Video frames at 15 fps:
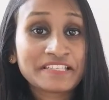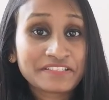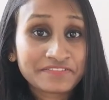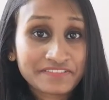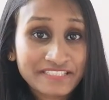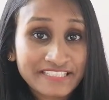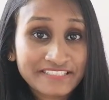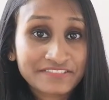
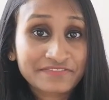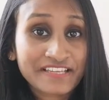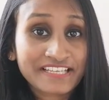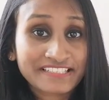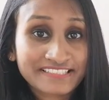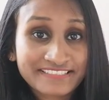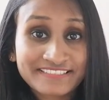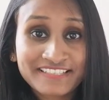But if
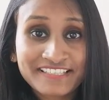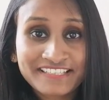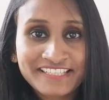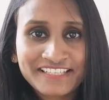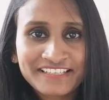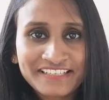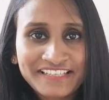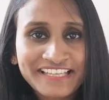these
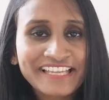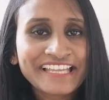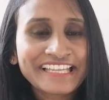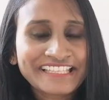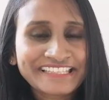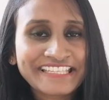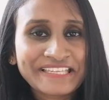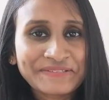factors are
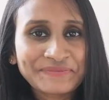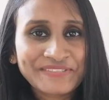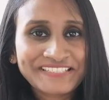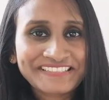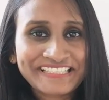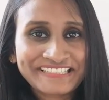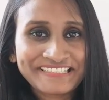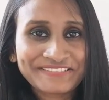there,
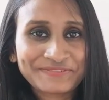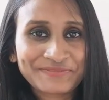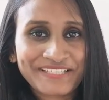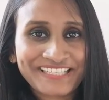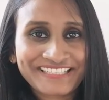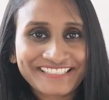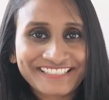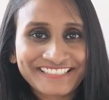then we
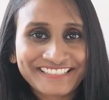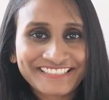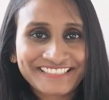satisfy.